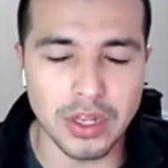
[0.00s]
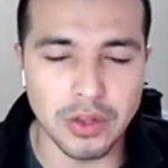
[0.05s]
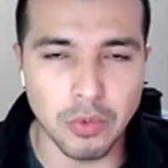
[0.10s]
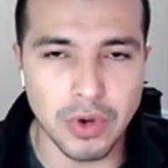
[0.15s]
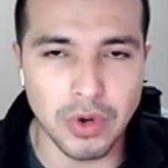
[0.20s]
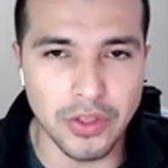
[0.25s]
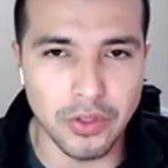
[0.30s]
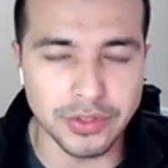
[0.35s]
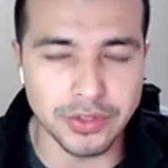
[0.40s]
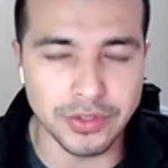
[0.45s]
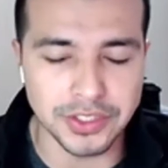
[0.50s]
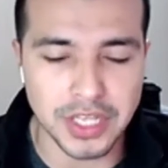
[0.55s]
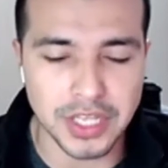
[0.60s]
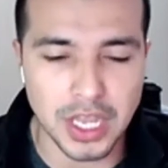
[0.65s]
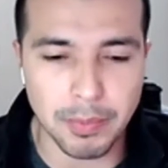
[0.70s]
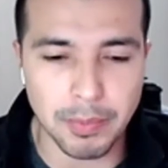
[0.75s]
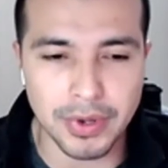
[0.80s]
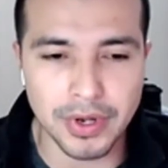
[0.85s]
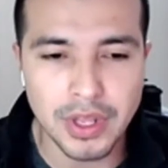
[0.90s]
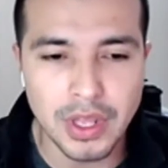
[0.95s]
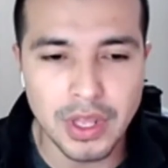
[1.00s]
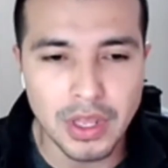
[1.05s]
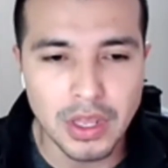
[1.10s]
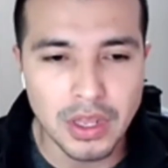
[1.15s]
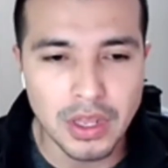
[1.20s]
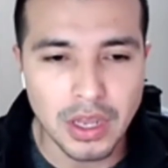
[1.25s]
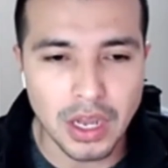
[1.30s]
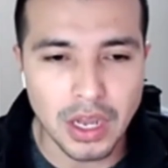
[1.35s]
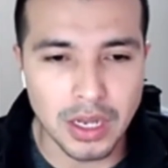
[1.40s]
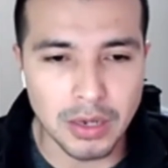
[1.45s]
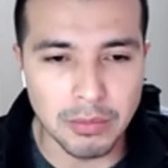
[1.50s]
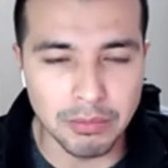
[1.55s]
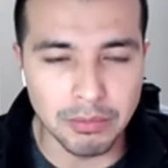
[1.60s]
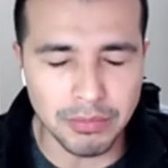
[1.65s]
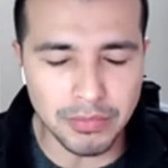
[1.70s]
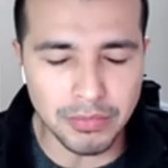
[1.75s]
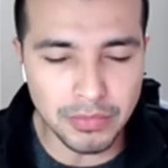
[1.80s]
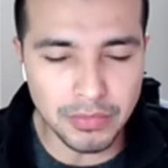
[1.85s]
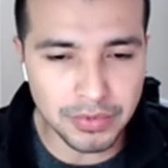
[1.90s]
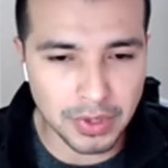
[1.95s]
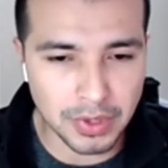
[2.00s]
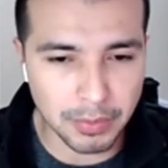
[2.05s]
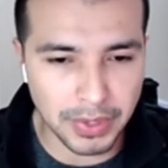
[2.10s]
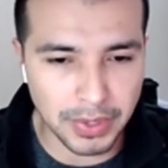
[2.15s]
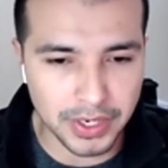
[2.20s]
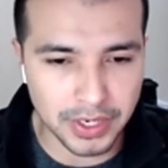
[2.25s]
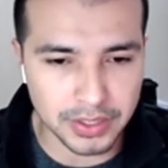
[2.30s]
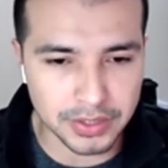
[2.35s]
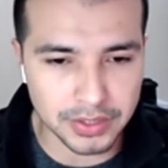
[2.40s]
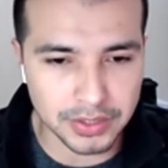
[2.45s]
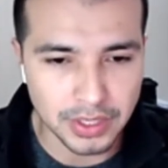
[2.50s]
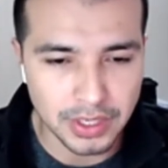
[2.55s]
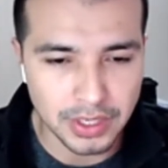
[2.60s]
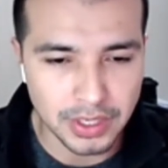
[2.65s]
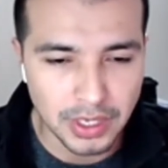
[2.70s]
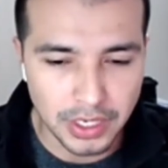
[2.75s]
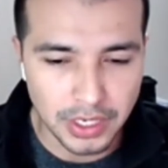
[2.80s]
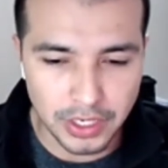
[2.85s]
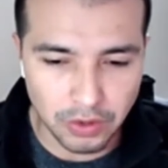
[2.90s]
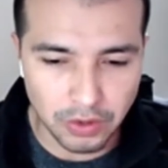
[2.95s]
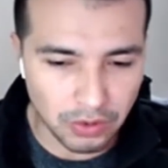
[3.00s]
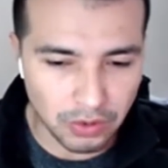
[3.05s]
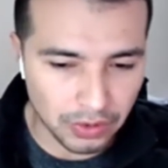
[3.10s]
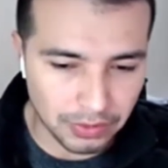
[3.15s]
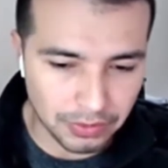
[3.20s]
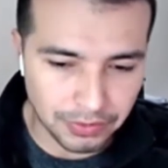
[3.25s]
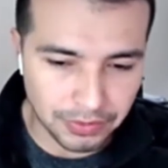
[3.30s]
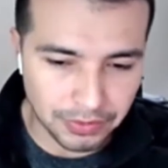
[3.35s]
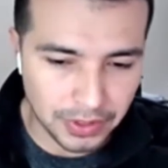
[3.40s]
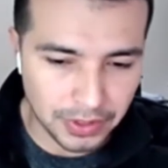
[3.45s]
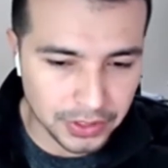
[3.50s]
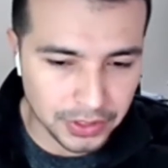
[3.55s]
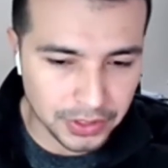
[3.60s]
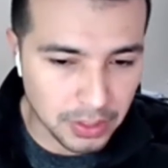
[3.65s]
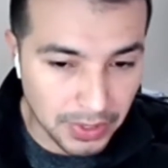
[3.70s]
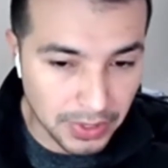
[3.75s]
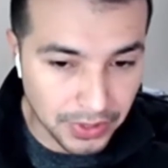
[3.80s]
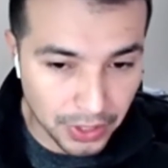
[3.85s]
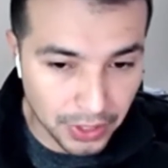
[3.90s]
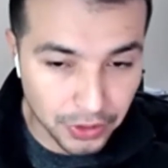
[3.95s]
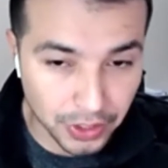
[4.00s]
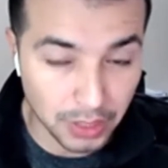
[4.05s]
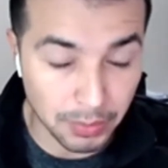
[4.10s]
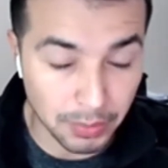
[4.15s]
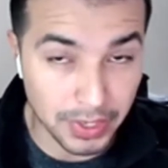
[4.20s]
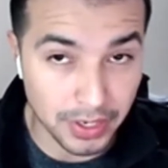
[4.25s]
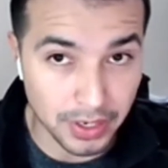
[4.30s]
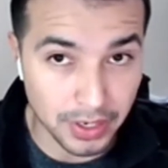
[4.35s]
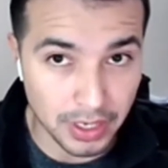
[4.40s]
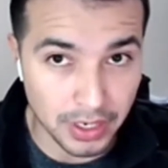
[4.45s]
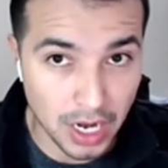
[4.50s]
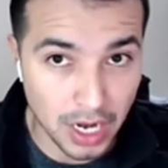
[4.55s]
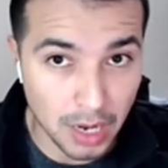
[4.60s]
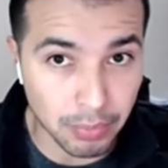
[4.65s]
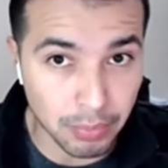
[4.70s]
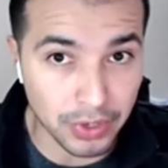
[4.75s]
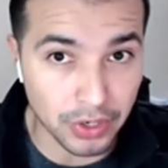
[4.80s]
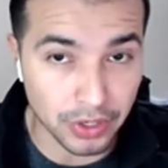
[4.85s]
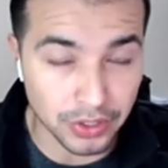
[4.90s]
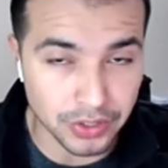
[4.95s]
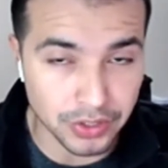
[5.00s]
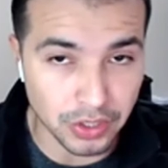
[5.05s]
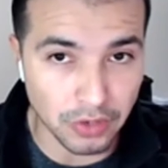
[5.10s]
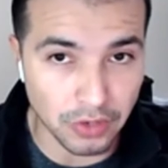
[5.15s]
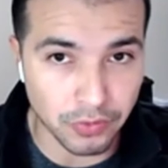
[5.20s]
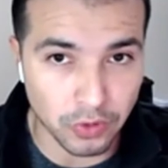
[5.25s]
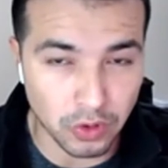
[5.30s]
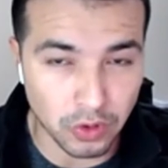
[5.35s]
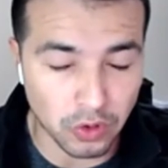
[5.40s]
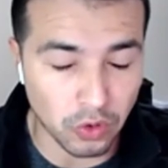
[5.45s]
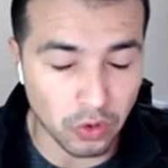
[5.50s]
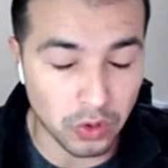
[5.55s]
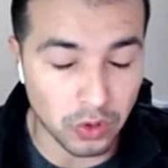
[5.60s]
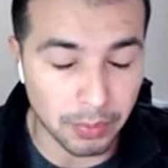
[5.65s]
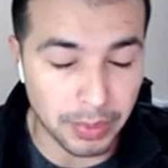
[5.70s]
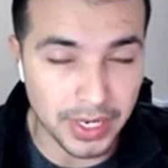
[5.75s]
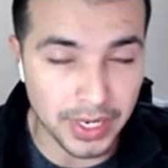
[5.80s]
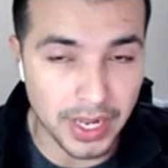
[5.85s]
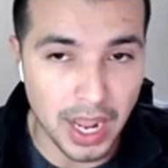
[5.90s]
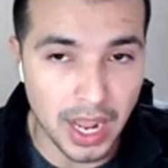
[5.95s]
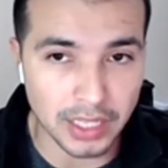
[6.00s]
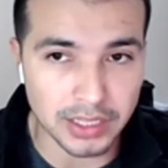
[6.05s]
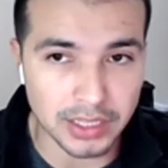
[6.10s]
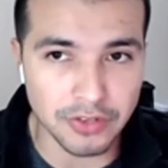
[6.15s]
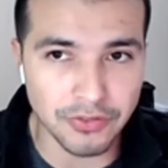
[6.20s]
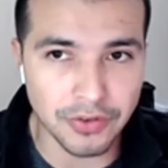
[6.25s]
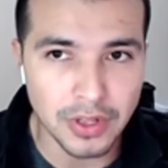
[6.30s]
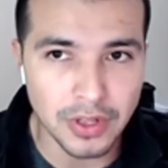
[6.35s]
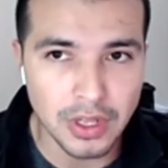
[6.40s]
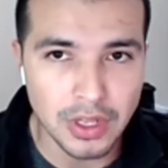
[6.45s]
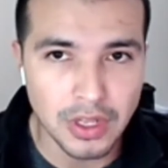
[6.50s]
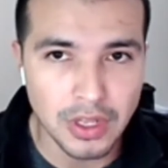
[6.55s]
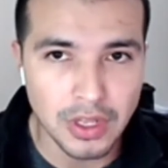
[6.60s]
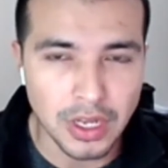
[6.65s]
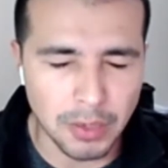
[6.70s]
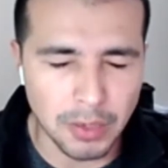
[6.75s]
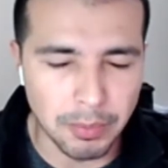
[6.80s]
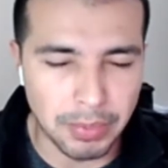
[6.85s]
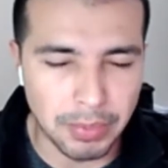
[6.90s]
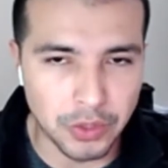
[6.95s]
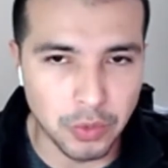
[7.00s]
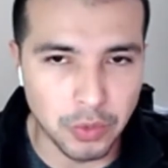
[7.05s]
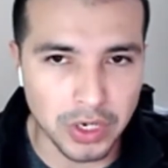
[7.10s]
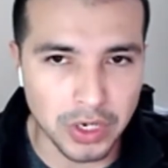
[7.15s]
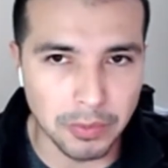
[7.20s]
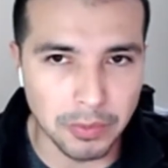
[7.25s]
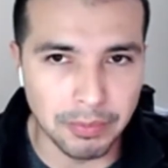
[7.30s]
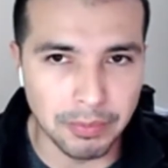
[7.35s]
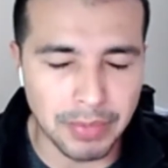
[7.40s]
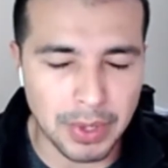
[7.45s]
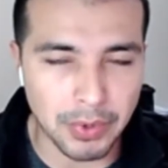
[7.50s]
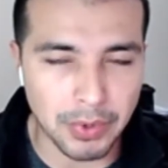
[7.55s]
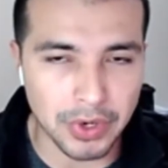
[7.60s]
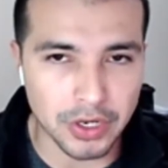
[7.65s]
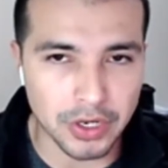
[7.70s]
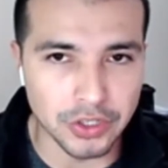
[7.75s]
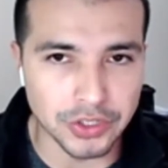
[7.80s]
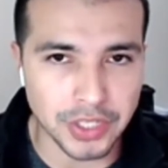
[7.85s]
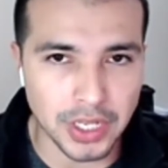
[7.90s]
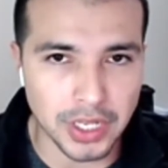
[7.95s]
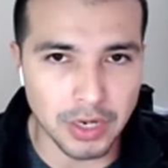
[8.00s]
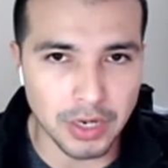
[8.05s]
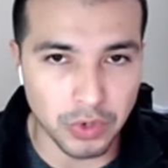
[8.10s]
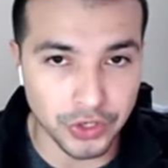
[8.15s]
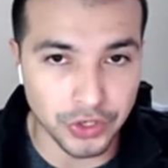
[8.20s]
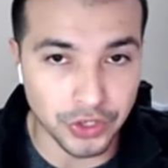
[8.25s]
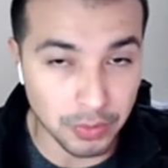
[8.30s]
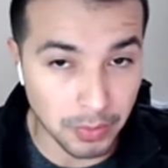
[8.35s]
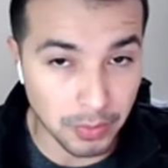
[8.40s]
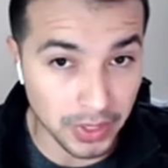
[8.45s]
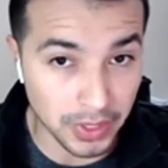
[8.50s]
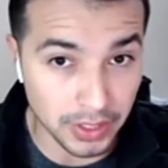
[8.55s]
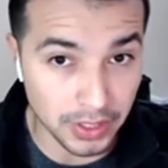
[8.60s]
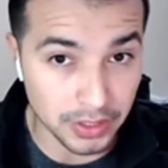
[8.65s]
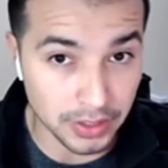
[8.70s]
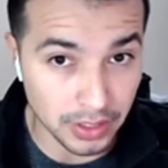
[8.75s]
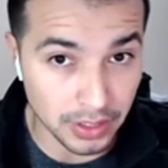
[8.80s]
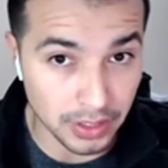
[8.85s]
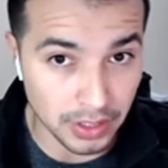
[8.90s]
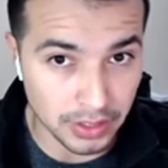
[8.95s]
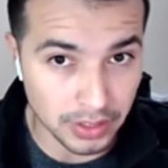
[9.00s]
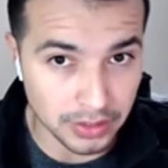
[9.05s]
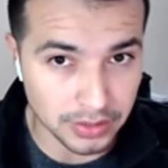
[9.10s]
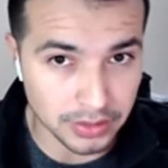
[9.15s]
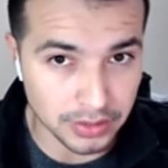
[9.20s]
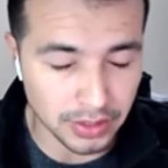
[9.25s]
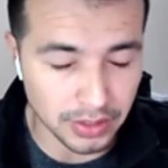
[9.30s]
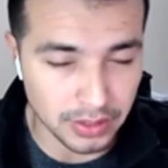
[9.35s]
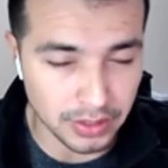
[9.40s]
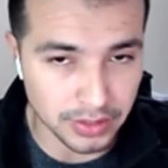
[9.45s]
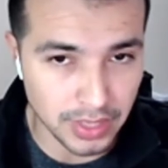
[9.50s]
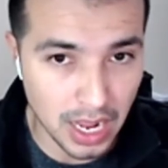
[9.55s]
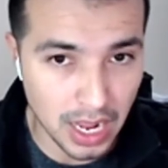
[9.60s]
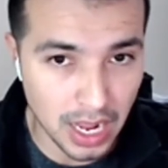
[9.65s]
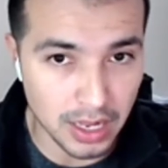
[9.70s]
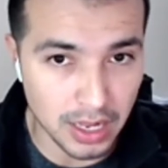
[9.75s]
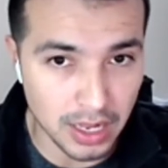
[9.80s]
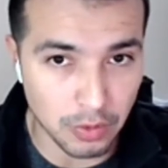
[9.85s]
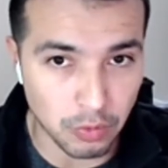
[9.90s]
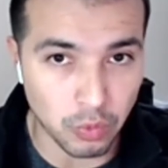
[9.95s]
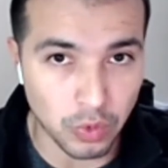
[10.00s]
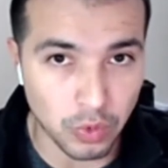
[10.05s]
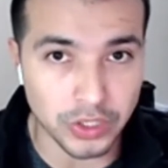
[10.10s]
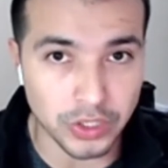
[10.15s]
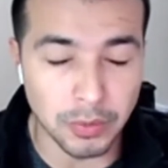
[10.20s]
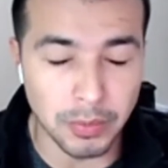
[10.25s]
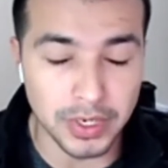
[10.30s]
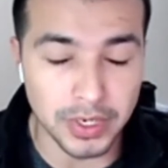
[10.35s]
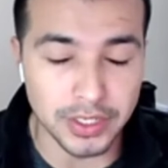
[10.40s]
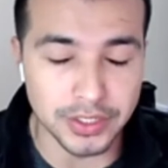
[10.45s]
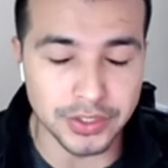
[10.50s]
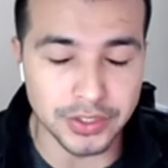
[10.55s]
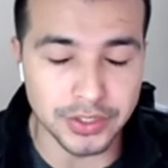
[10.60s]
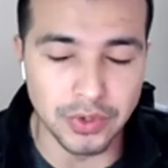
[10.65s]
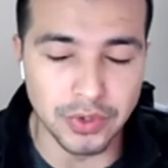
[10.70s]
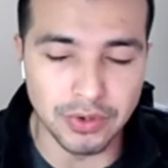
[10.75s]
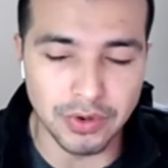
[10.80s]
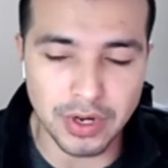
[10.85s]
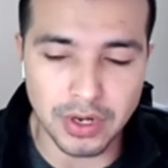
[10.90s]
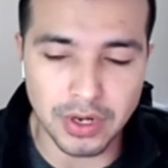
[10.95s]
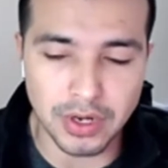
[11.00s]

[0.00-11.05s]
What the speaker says: those things happen. Because it doesn't mean that you're going to be an operator yourself or be active, but you want to be able to understand where your money is at and what your money is doing, right?